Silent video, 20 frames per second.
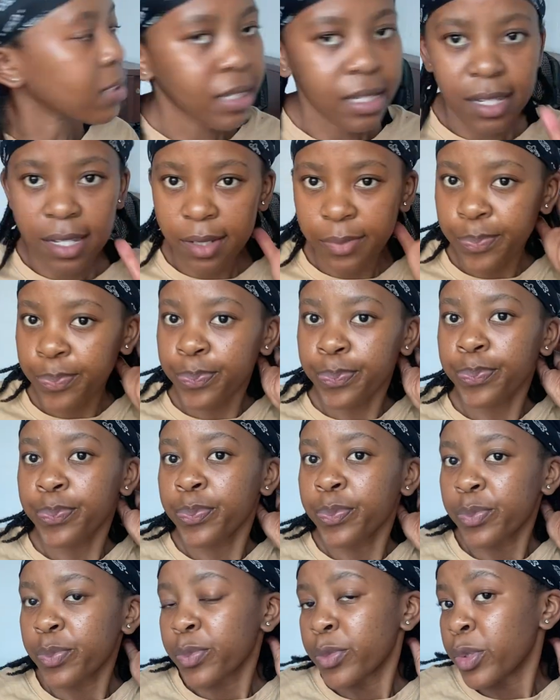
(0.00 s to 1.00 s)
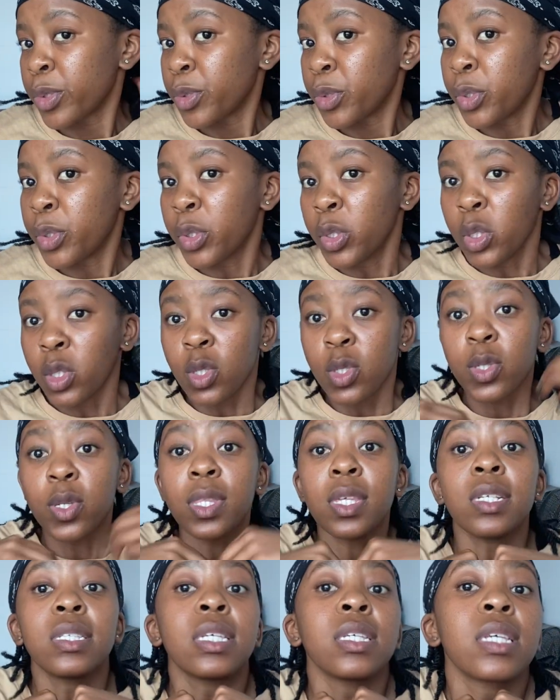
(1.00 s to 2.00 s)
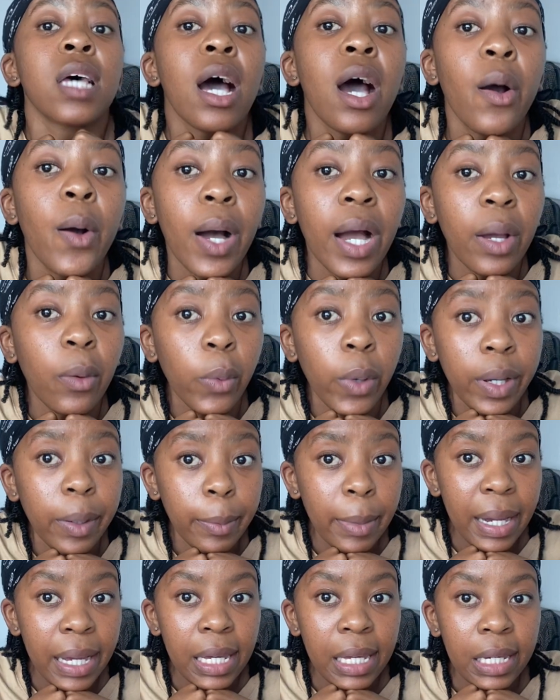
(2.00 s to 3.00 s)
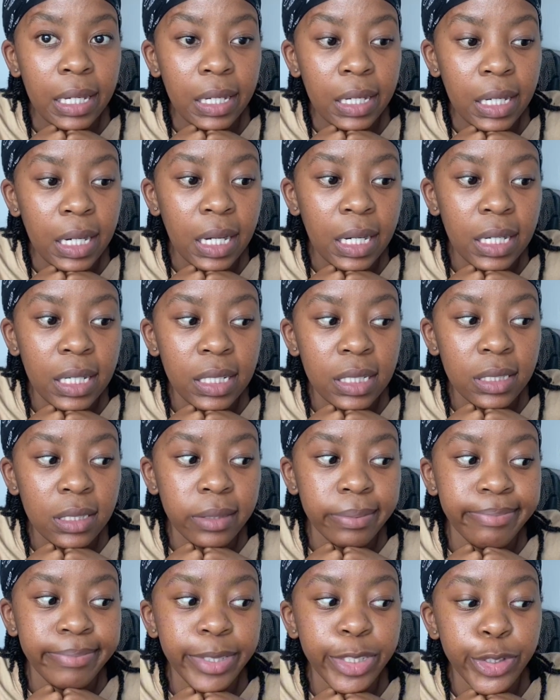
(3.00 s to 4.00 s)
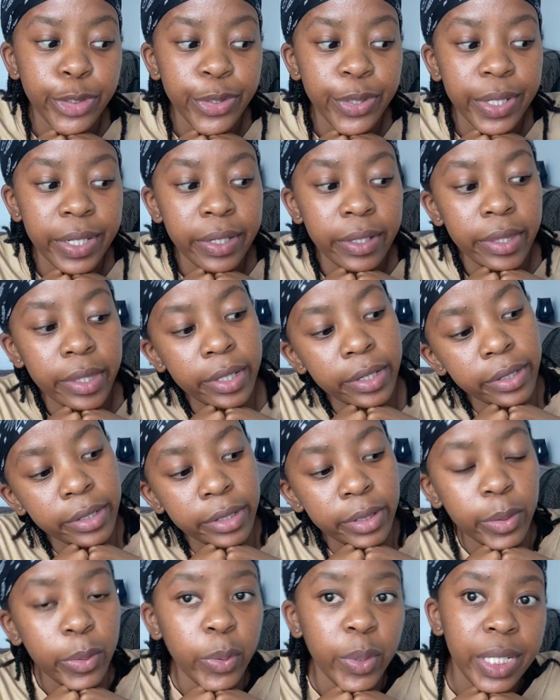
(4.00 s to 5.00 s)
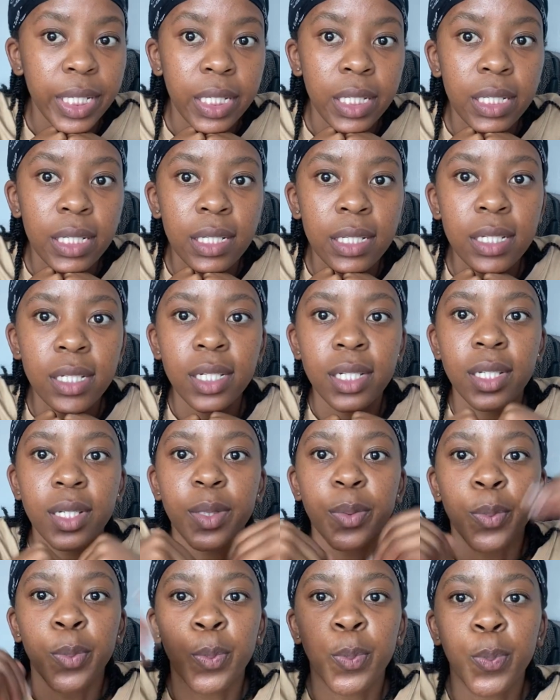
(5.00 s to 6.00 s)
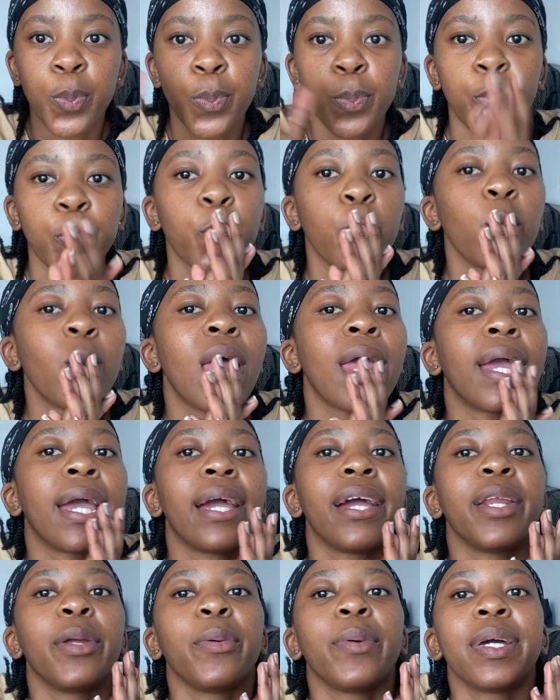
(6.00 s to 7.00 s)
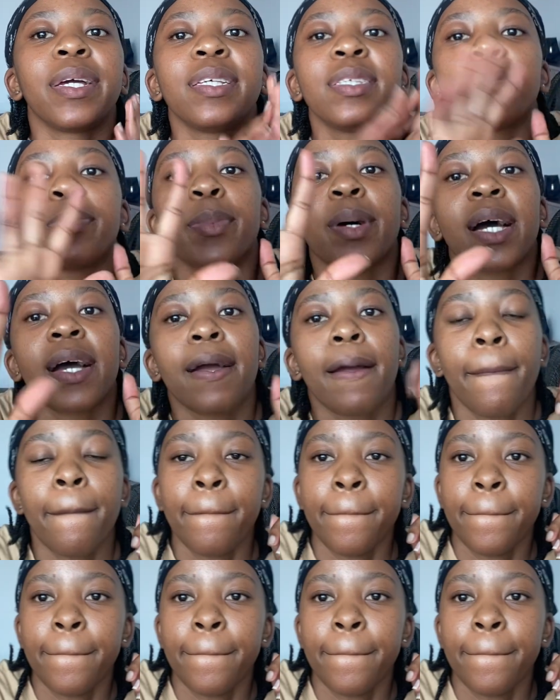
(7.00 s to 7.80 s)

Yeah, so this is how I wear my hair, guys, during the week. Anyways, bye.